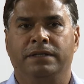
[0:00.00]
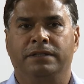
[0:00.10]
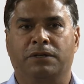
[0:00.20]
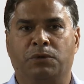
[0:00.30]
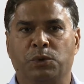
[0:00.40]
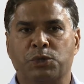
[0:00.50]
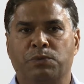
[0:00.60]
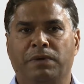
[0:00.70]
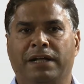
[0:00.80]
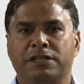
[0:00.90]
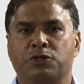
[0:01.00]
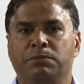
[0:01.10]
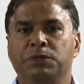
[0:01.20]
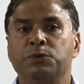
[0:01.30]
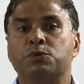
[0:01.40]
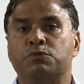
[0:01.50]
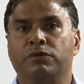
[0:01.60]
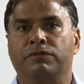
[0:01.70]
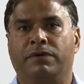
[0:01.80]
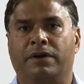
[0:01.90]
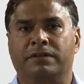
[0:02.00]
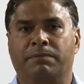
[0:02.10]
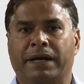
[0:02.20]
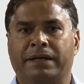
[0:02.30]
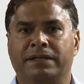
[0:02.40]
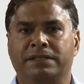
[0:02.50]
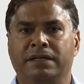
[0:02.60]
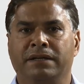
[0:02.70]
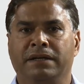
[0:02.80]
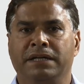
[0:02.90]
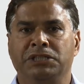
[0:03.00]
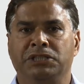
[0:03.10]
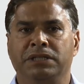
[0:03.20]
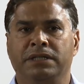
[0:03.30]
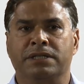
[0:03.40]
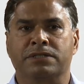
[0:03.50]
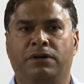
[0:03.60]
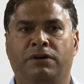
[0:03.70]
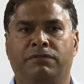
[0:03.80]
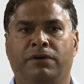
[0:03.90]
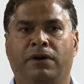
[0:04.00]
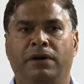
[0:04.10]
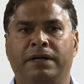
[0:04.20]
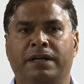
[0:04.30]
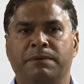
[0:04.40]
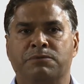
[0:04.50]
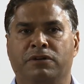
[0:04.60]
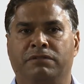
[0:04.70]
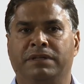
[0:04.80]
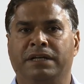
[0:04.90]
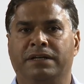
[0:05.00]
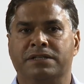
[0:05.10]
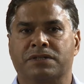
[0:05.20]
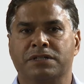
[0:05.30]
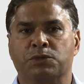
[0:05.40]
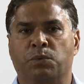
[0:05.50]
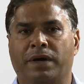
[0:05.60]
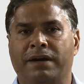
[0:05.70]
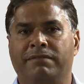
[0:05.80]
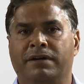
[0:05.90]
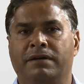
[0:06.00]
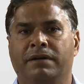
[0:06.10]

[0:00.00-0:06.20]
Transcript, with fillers: The course will also be useful for the practicing engineers of all types of the industries wherever